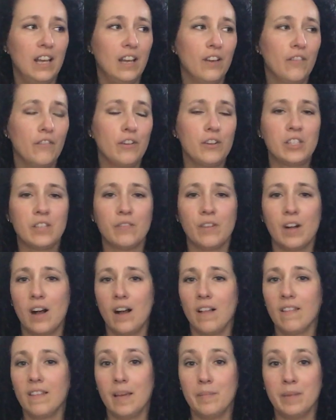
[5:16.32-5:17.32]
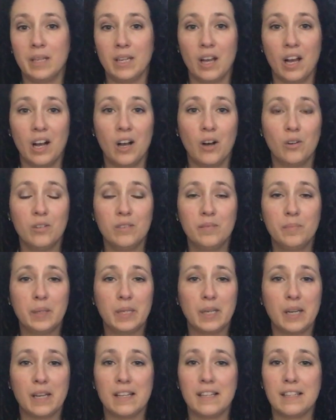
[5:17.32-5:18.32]
first of all, let me know
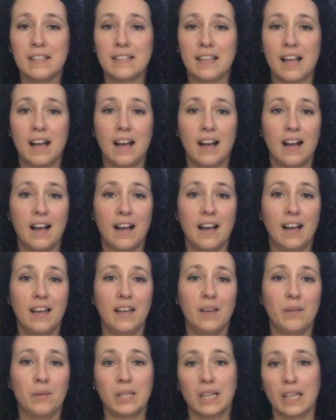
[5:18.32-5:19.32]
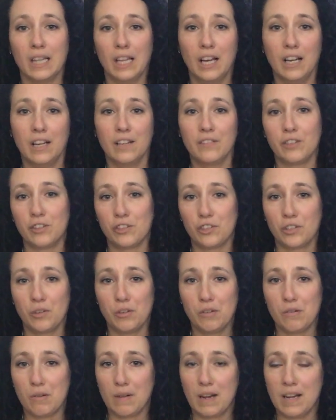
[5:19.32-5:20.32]
because I would love to show
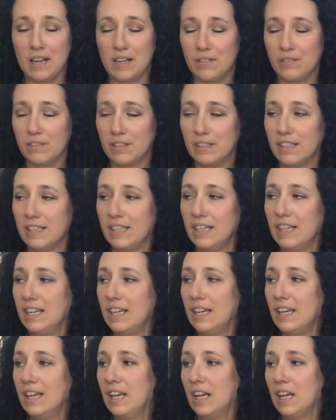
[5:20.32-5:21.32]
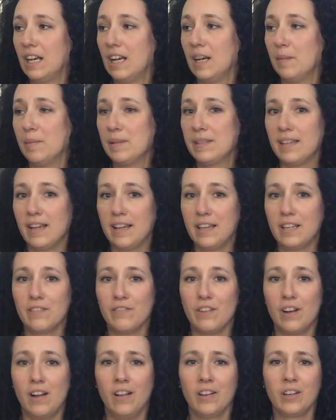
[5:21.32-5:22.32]
you around. But second
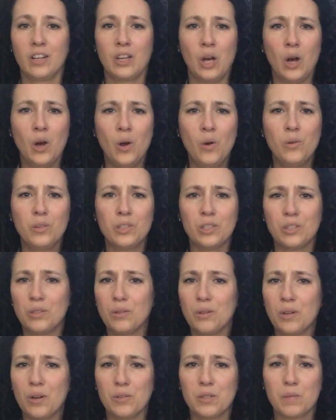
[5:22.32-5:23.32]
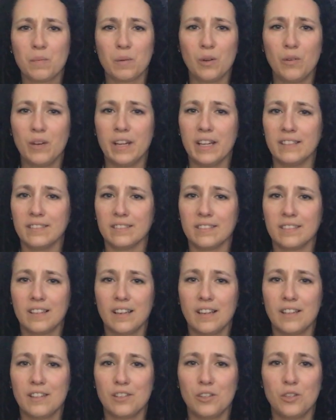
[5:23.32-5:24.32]
of all, go to Two Goats Brewing
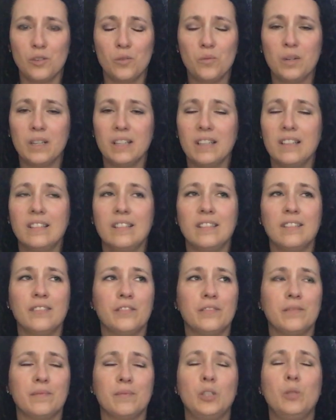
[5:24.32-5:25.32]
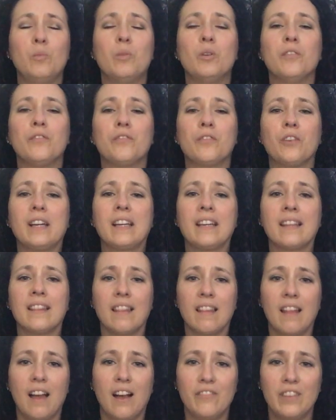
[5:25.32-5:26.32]
because you will freaking
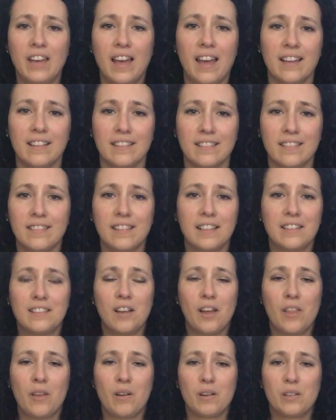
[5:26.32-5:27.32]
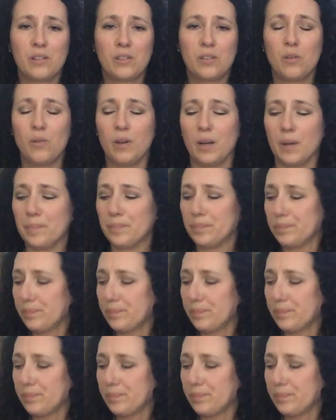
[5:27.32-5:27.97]
love it. That's all there is to it.